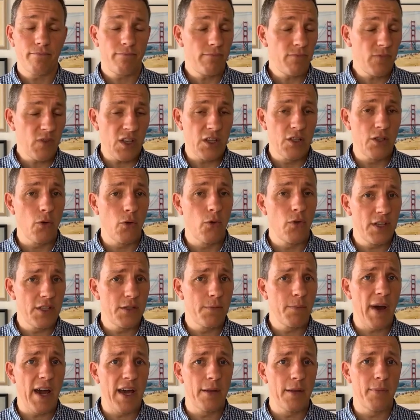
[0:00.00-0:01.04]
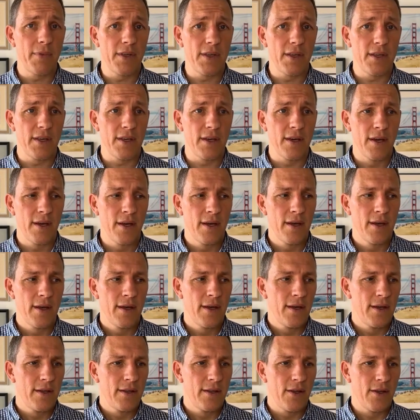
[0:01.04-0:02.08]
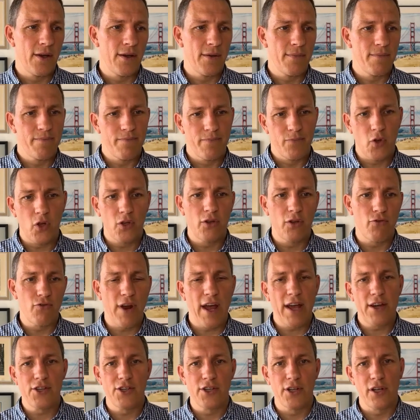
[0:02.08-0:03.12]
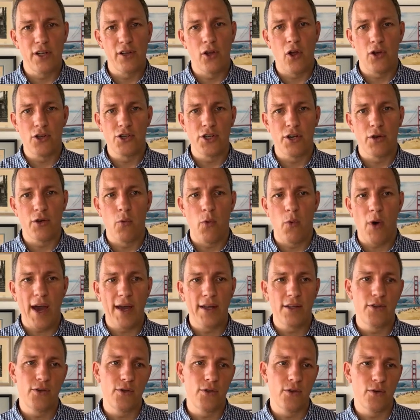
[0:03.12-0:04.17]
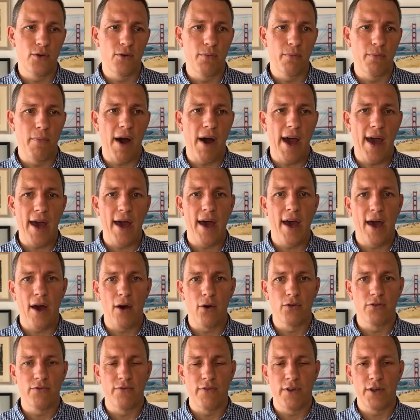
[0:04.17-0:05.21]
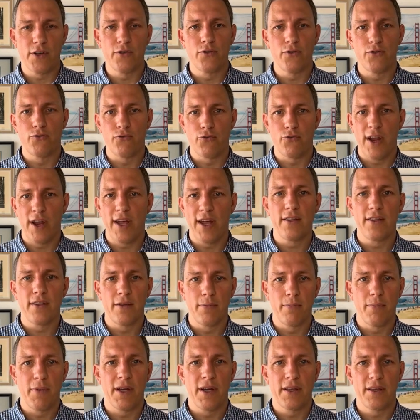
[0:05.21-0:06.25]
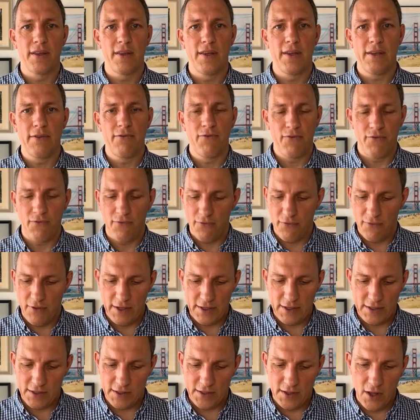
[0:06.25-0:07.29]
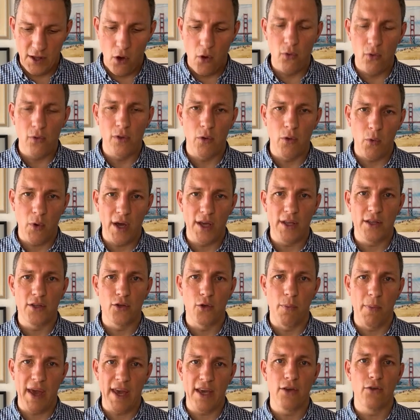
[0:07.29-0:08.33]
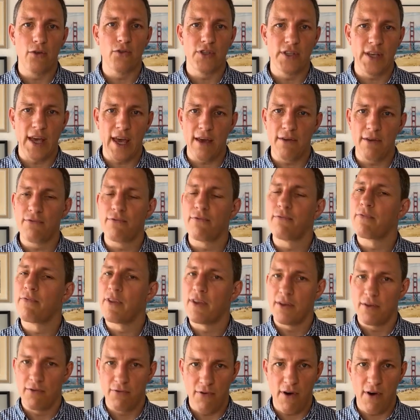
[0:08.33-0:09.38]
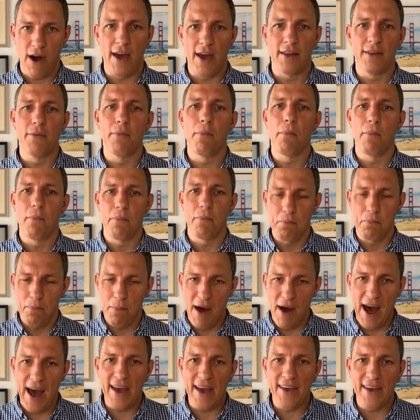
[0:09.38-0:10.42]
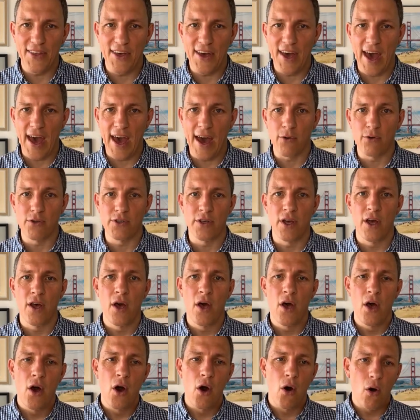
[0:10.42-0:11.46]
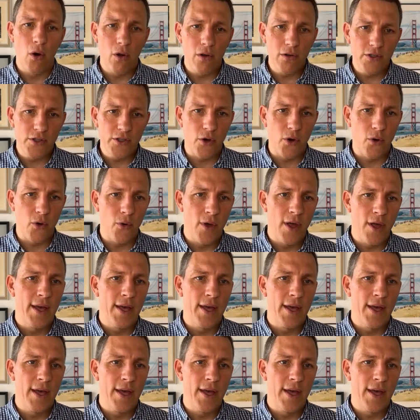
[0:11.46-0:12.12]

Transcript: So this might be not a rational logic why to buy a house versus rent, but if this is the only way to make you save, fine, buy the house. Also,